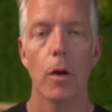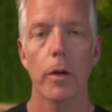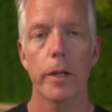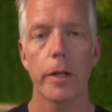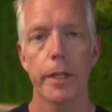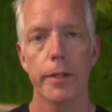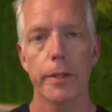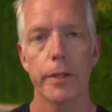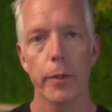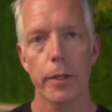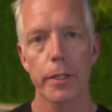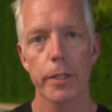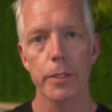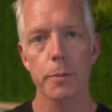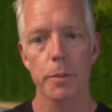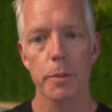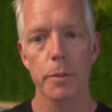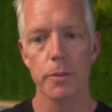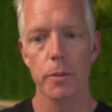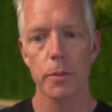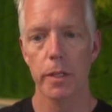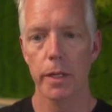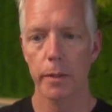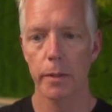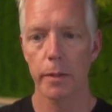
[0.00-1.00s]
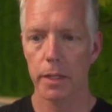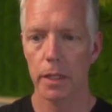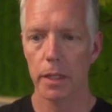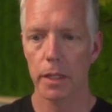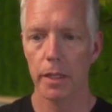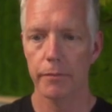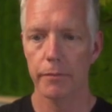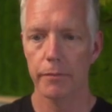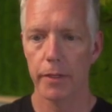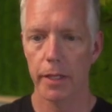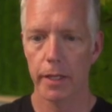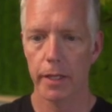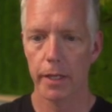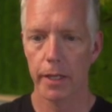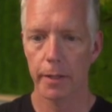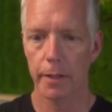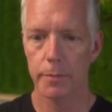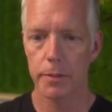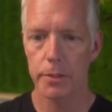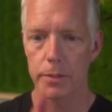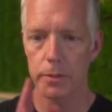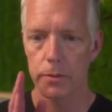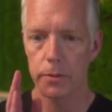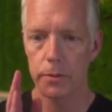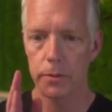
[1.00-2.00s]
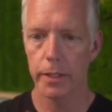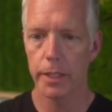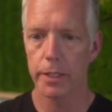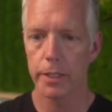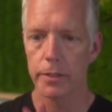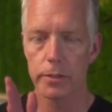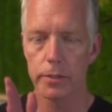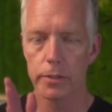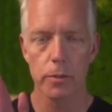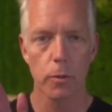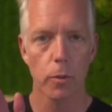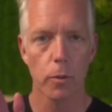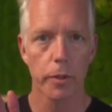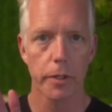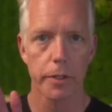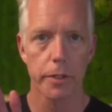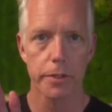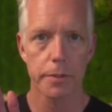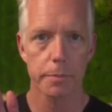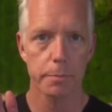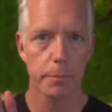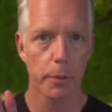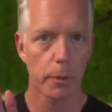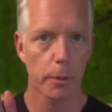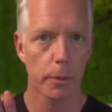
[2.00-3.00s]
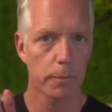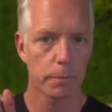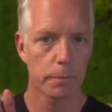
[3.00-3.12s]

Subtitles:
Oh yeah, notice what's going on with the left hand. I'm just doing like just quarters.